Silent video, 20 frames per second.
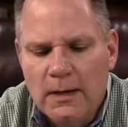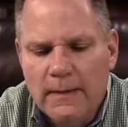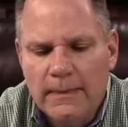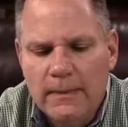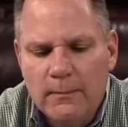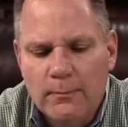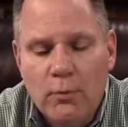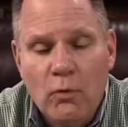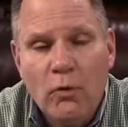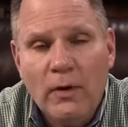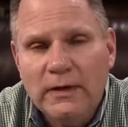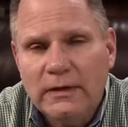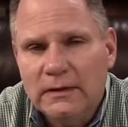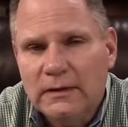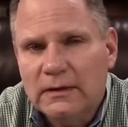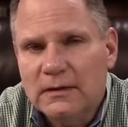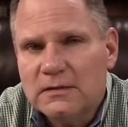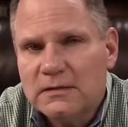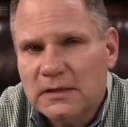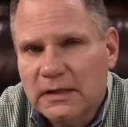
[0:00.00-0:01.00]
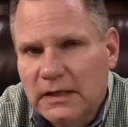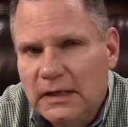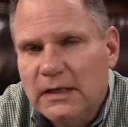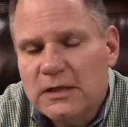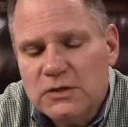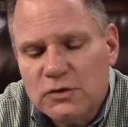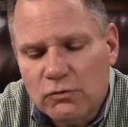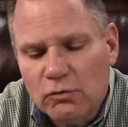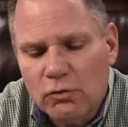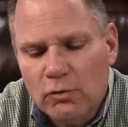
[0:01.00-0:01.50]
The point is,
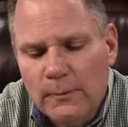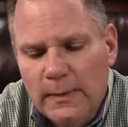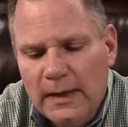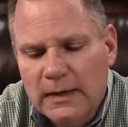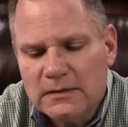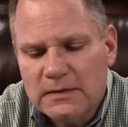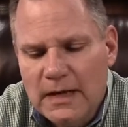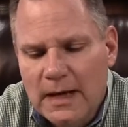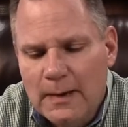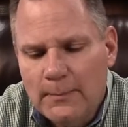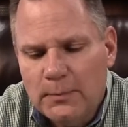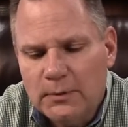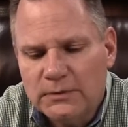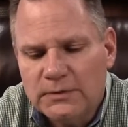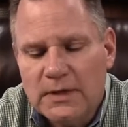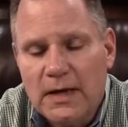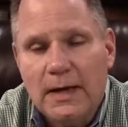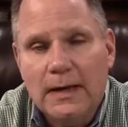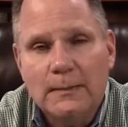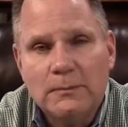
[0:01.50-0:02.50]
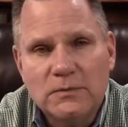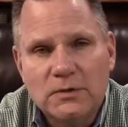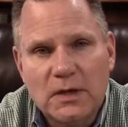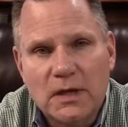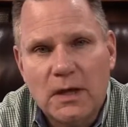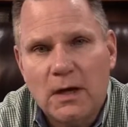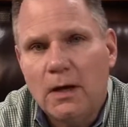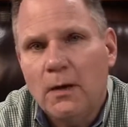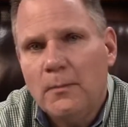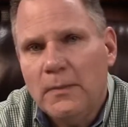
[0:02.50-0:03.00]
each group has ample time to
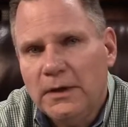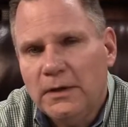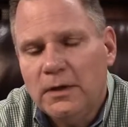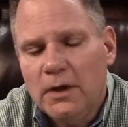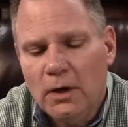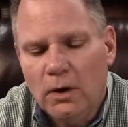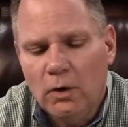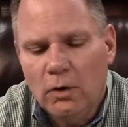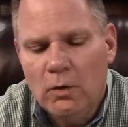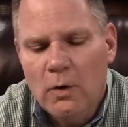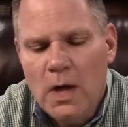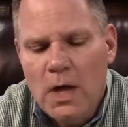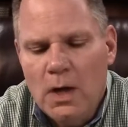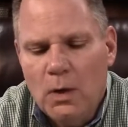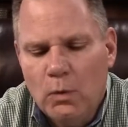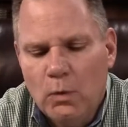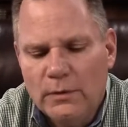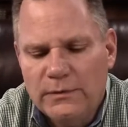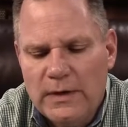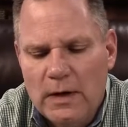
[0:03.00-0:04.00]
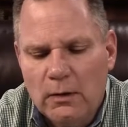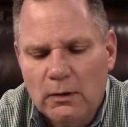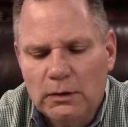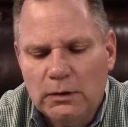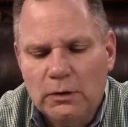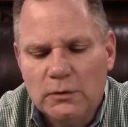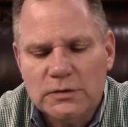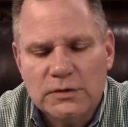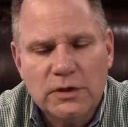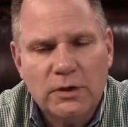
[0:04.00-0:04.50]
come and go without
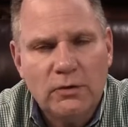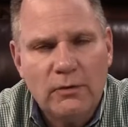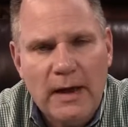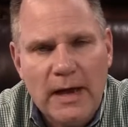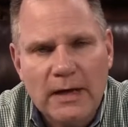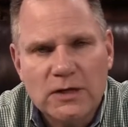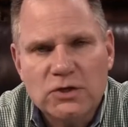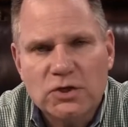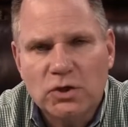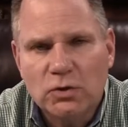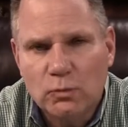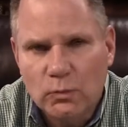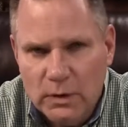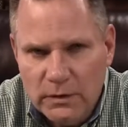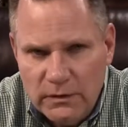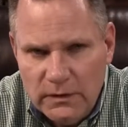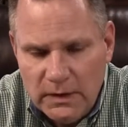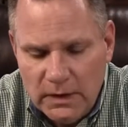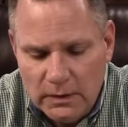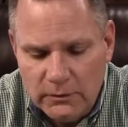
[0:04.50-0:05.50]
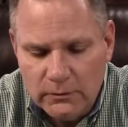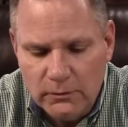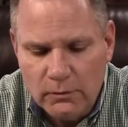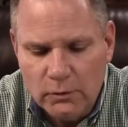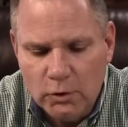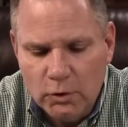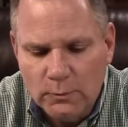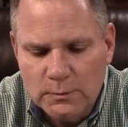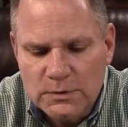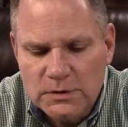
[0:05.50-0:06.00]
close interaction with the other
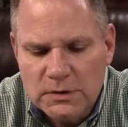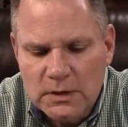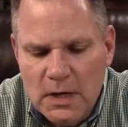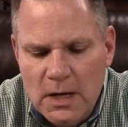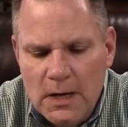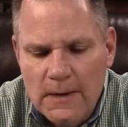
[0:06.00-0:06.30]
groups.